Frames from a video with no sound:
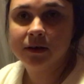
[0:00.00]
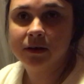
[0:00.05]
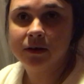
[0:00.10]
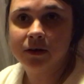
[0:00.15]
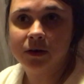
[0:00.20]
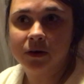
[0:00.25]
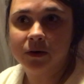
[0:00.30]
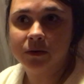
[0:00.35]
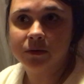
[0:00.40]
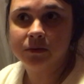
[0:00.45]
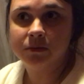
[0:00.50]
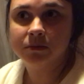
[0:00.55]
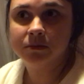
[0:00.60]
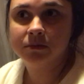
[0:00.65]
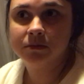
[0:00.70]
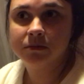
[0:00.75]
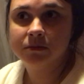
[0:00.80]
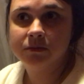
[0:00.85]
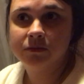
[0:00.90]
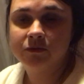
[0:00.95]
you know
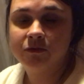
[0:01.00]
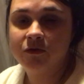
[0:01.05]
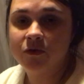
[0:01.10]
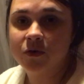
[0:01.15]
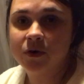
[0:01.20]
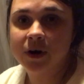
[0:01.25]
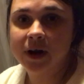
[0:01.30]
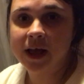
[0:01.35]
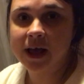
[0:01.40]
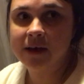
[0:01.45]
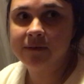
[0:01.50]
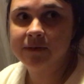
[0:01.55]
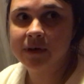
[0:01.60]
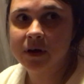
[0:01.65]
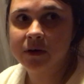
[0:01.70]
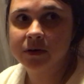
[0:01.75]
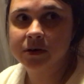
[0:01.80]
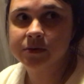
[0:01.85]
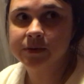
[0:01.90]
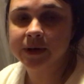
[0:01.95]
four and a half
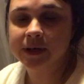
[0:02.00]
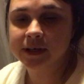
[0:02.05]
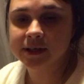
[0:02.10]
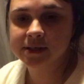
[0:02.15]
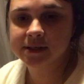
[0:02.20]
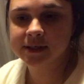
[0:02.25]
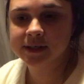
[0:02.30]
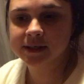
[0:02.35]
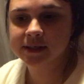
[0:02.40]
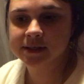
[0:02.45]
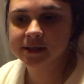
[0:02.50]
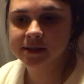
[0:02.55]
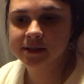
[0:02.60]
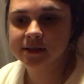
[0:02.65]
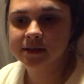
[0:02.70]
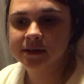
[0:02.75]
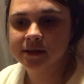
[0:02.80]
hours wait six